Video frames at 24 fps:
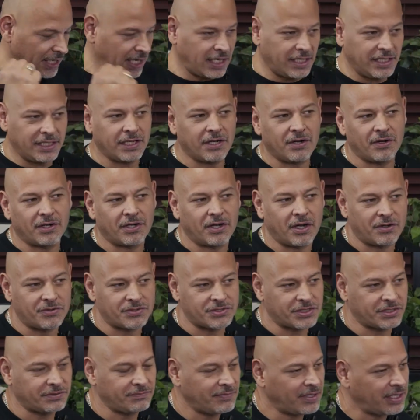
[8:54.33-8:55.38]
Eddie
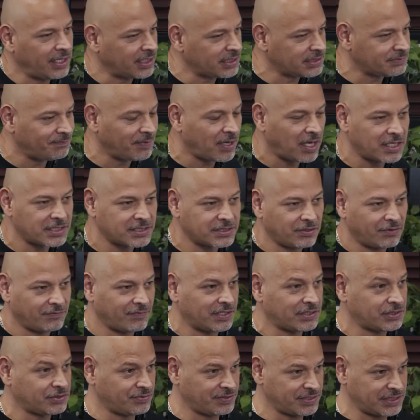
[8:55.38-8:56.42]
Karakosian, my ex-boss over
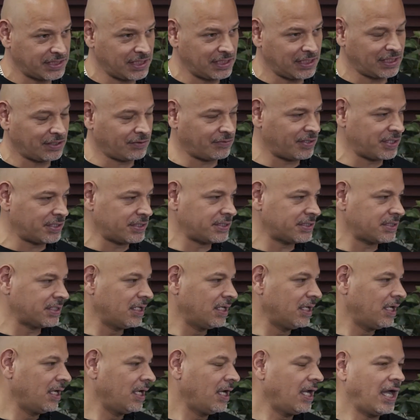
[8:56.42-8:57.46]
at Twisty Liquids,
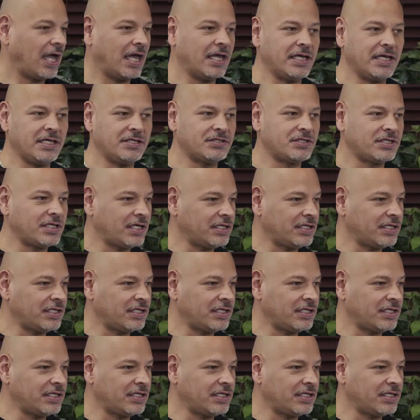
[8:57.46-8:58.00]
and he